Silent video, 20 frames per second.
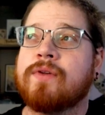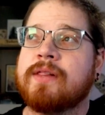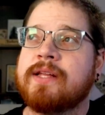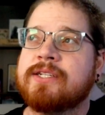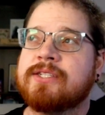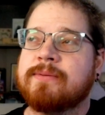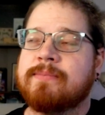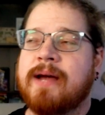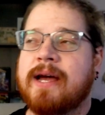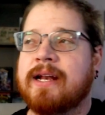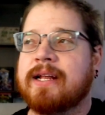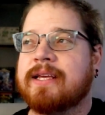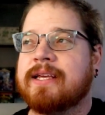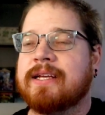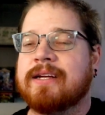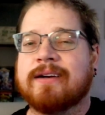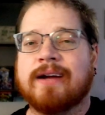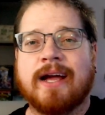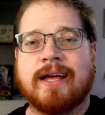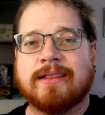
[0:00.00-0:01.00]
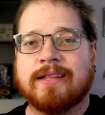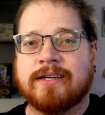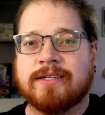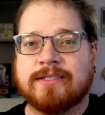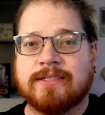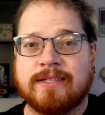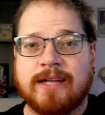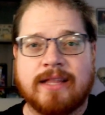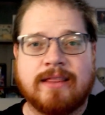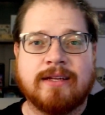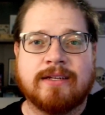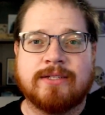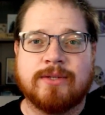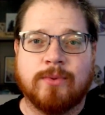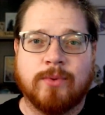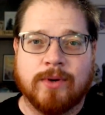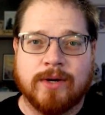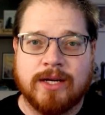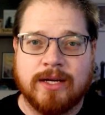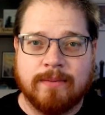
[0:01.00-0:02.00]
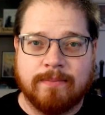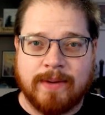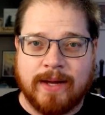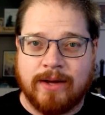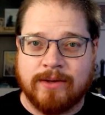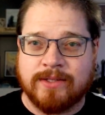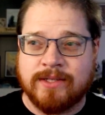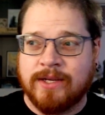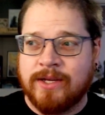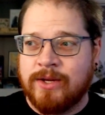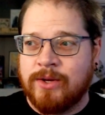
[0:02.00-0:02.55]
dramatic here and there's nothing to worry about